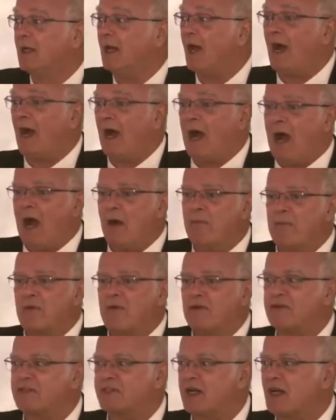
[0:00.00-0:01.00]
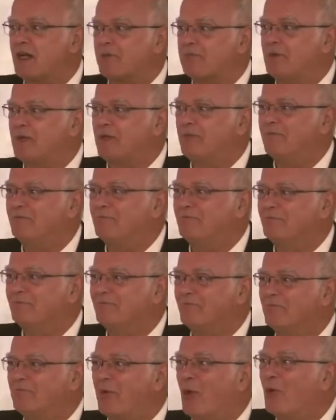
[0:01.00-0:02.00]
I'm going to start being
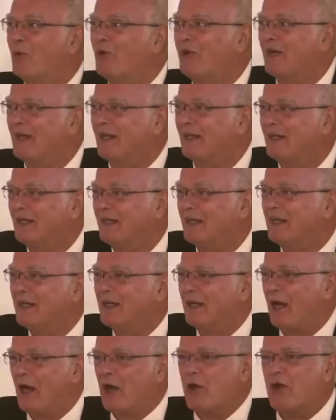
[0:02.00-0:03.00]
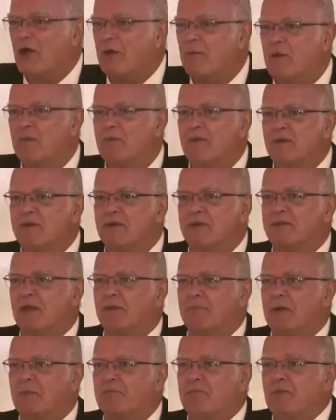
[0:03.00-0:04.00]
bolder. I'm going to
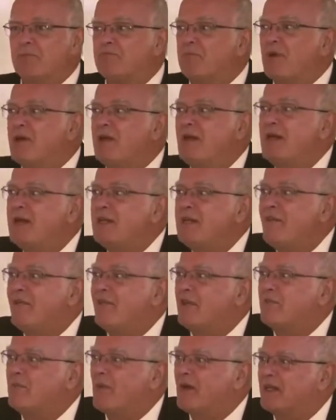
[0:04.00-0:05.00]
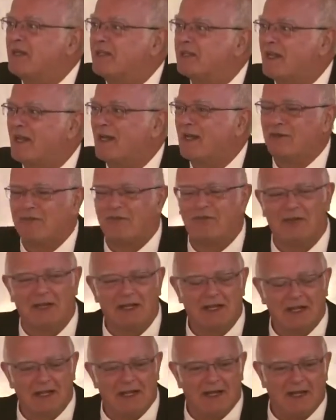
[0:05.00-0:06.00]
start to believe in myself.
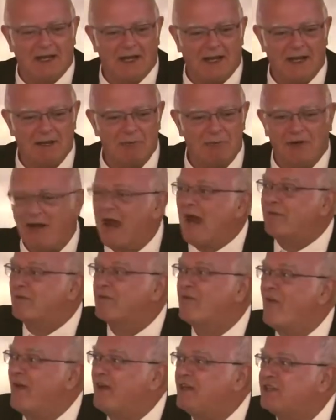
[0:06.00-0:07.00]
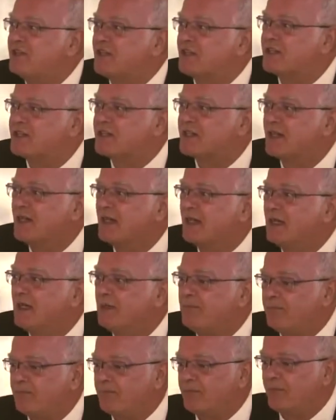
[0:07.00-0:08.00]
And I'm going to have adventures.
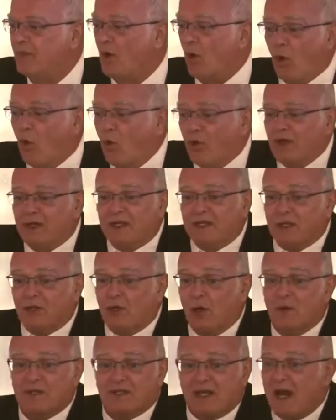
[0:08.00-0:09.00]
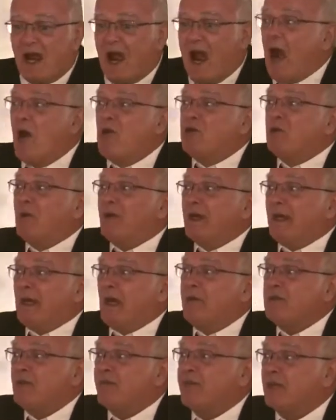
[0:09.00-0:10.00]
All I need to know is, how do I get
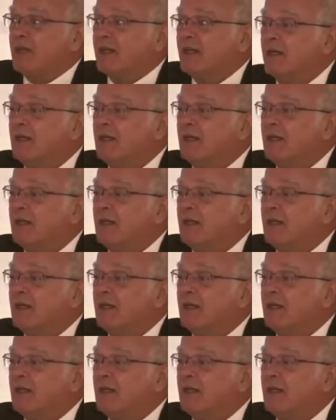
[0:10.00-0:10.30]
out of here?